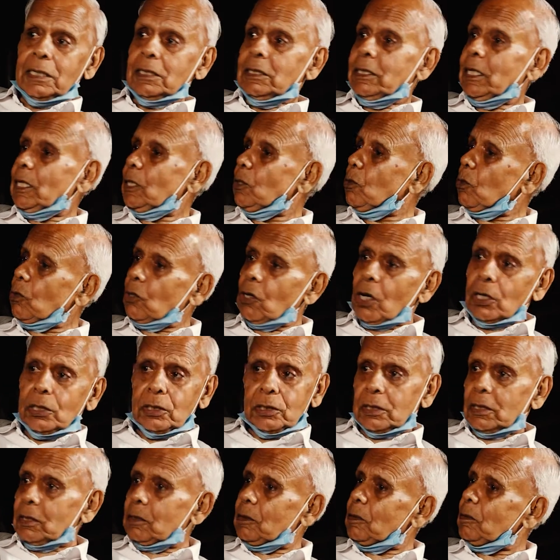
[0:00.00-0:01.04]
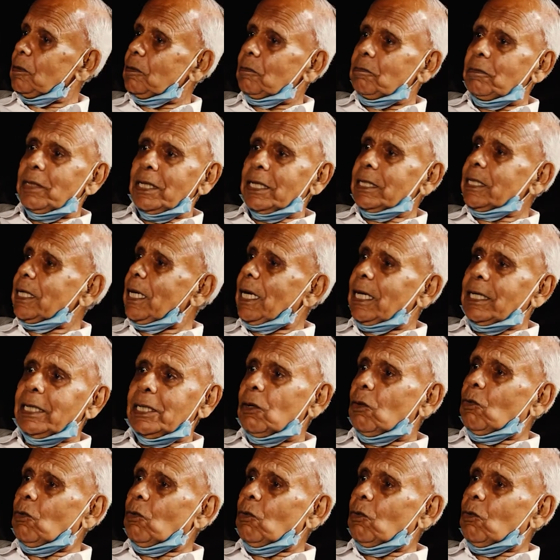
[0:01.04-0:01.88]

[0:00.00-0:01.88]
They do not make any.